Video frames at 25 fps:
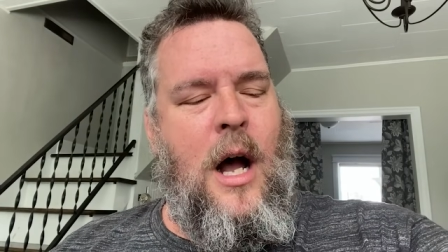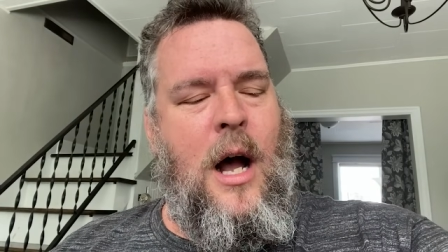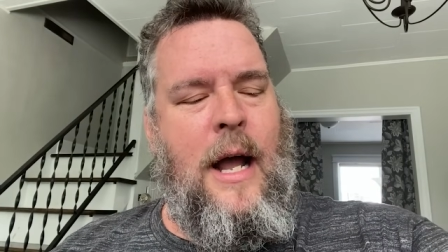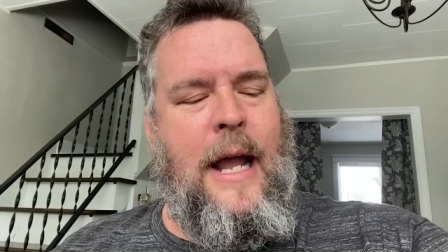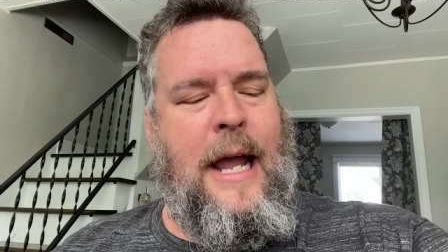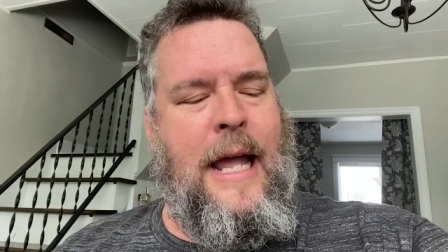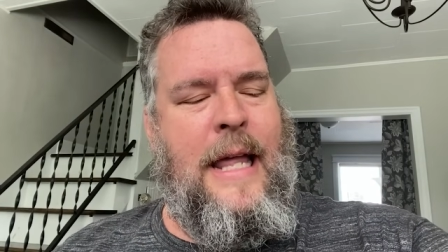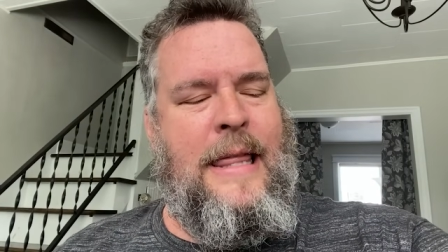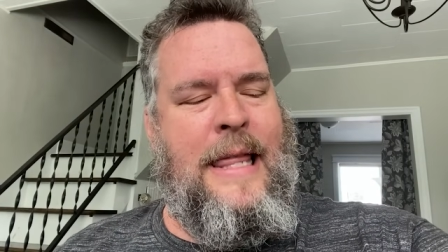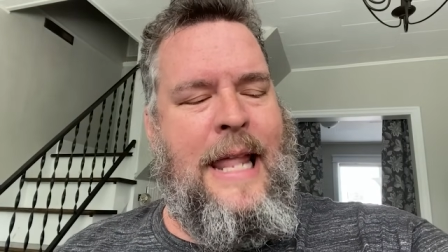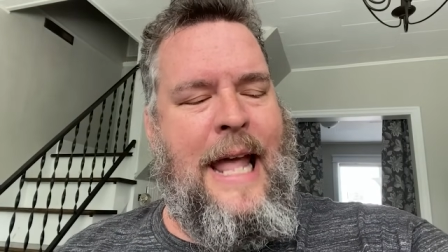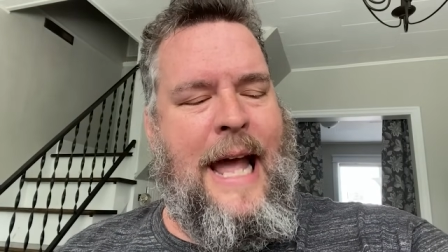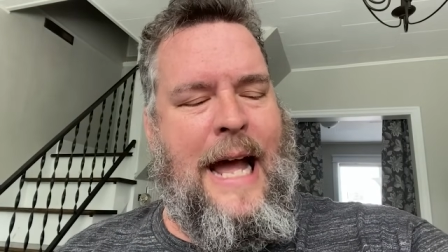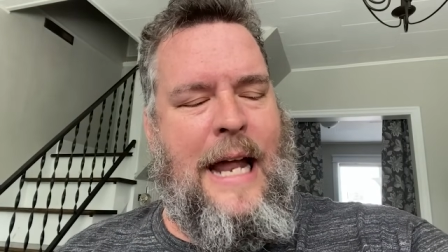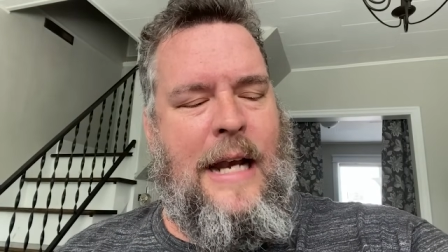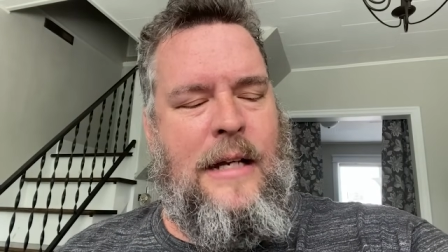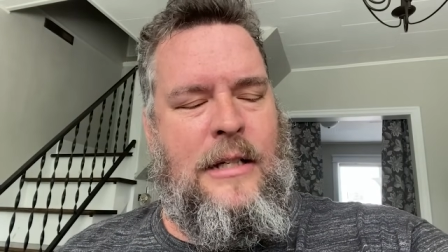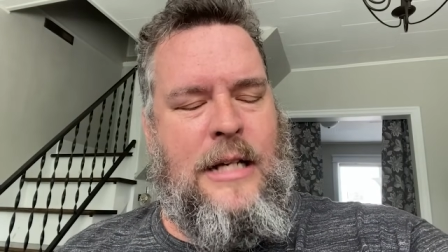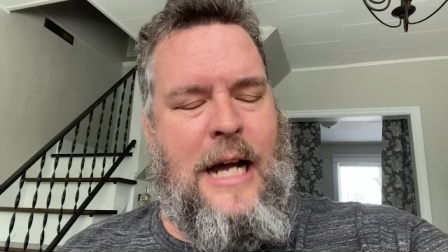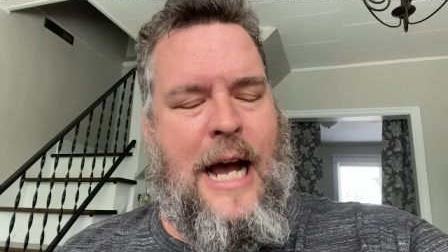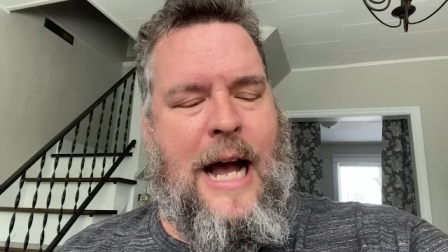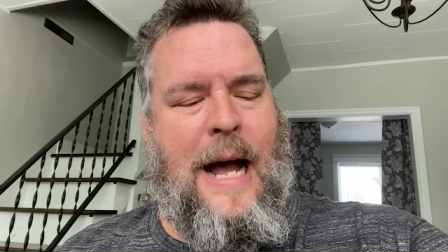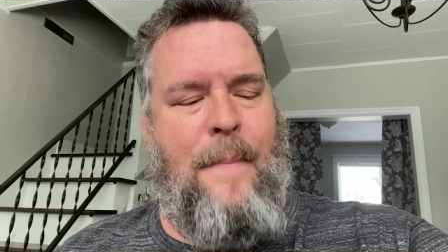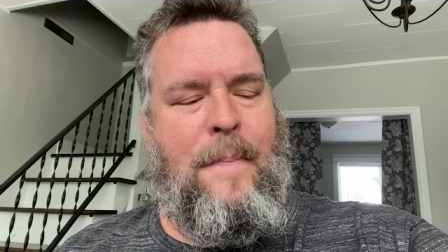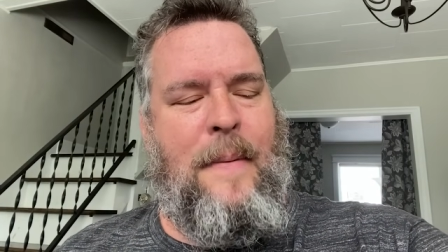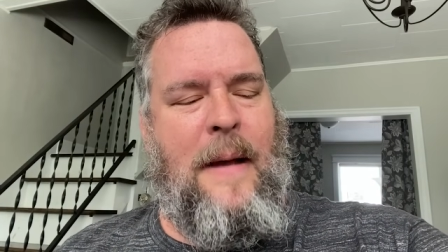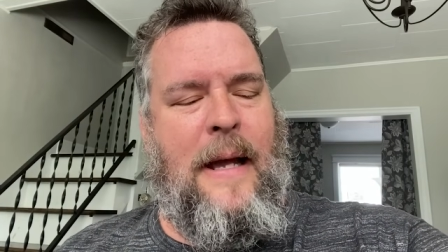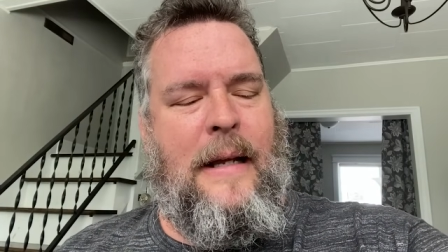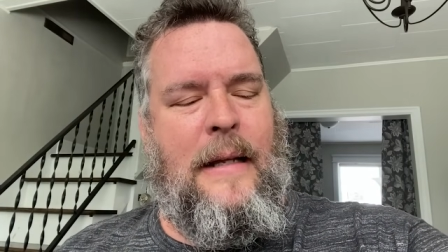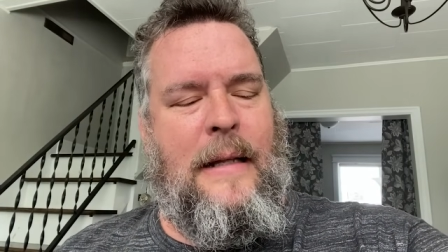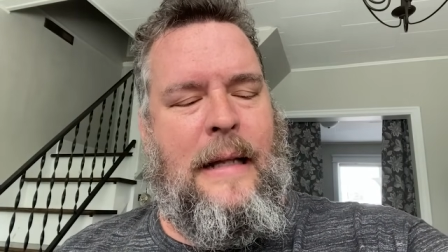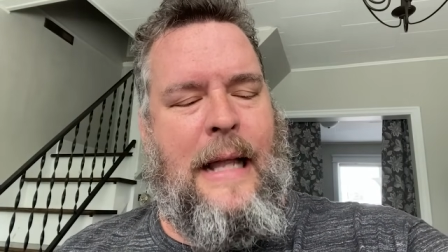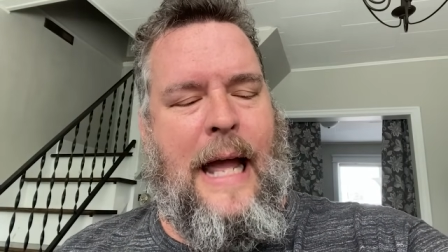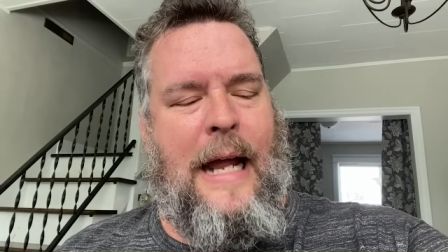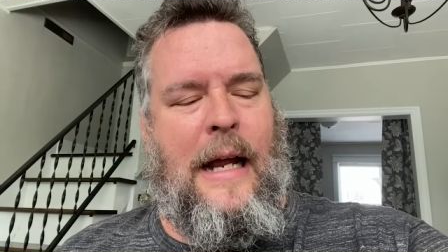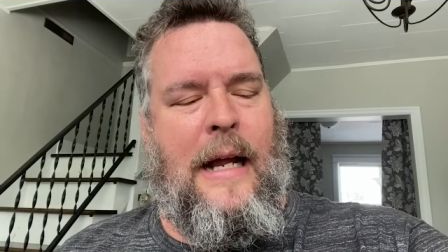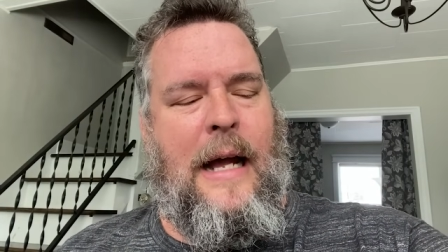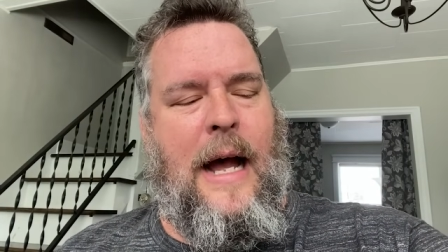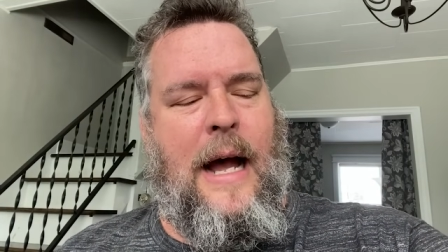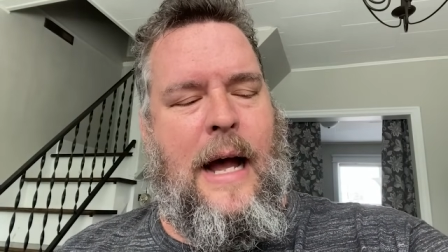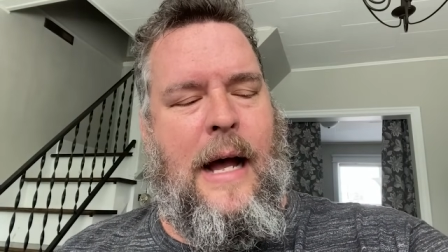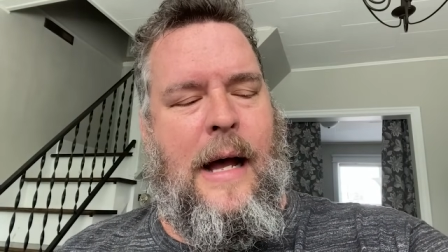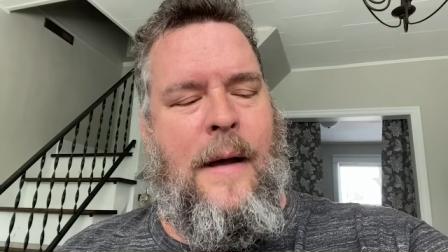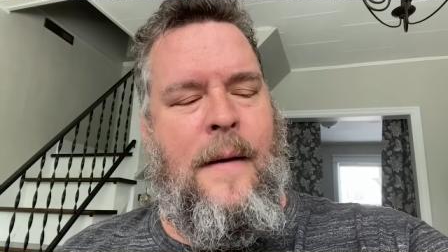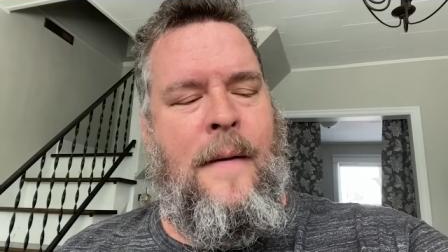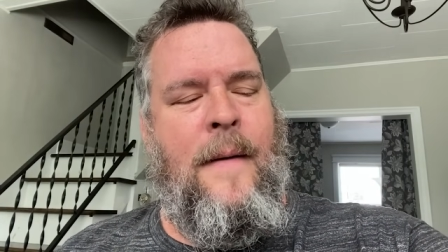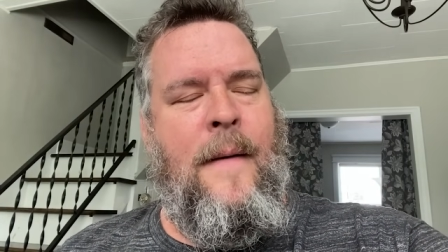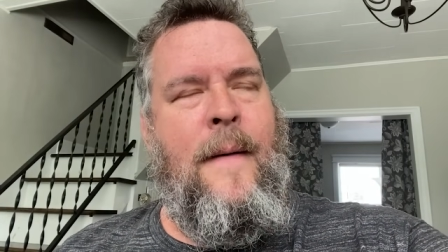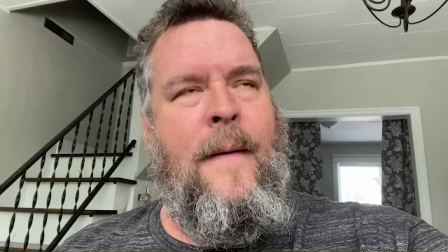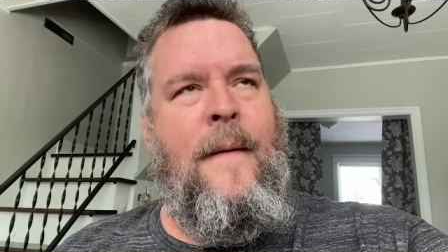in that topic, like
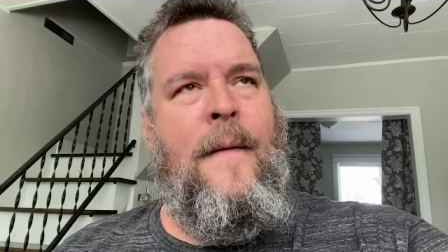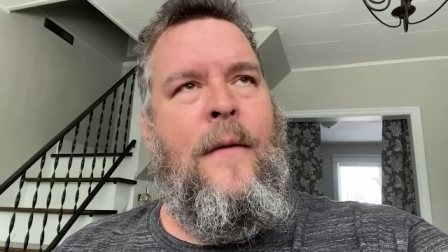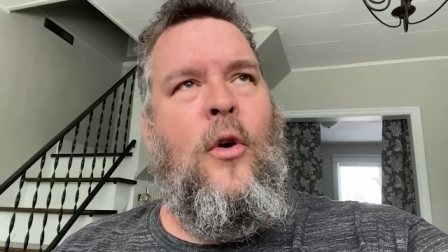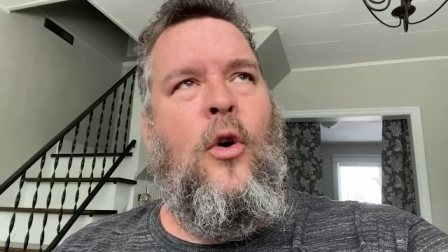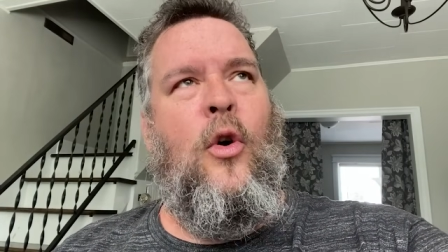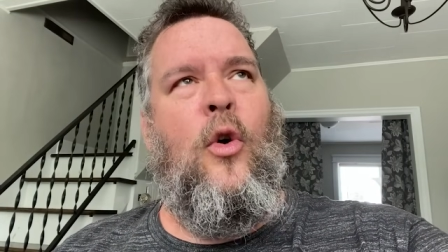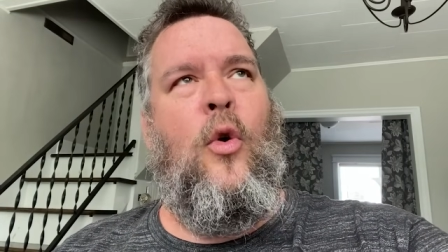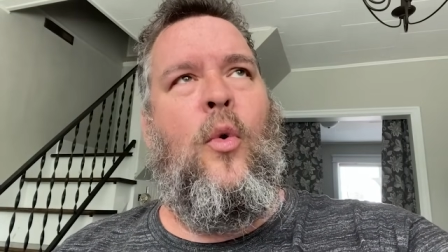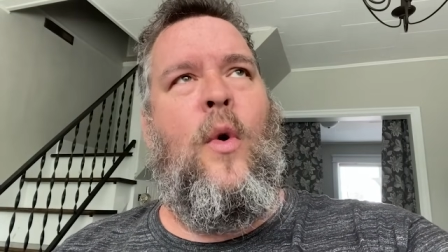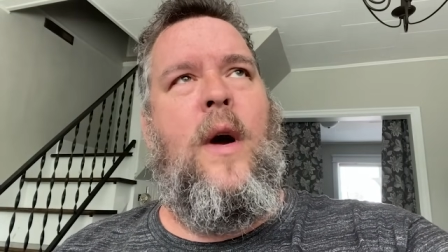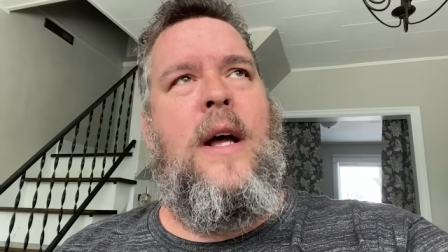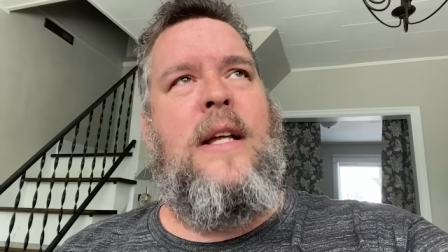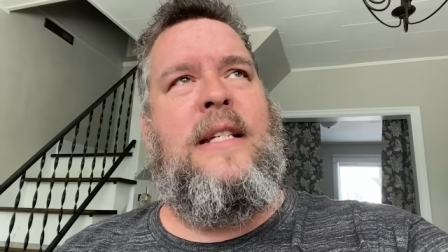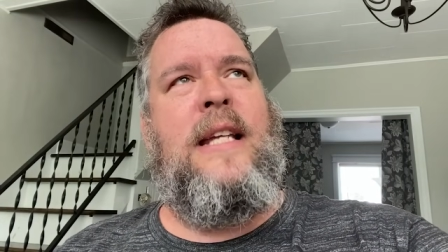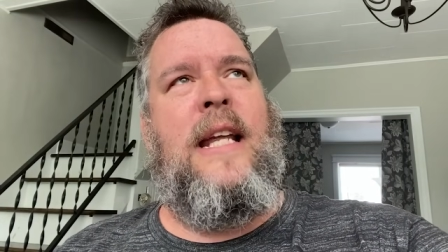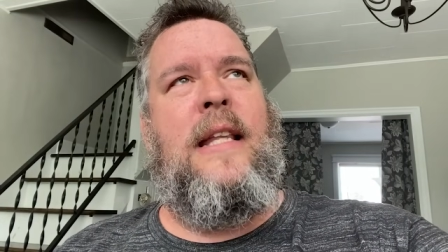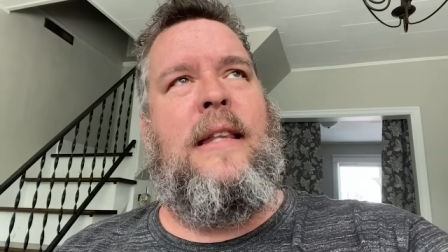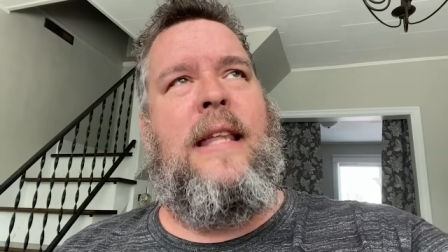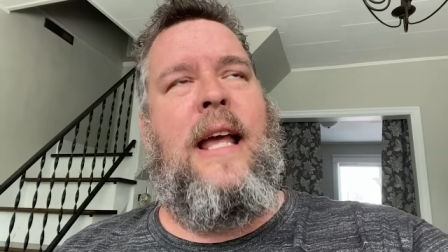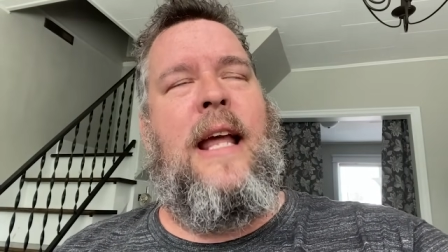uh, who was it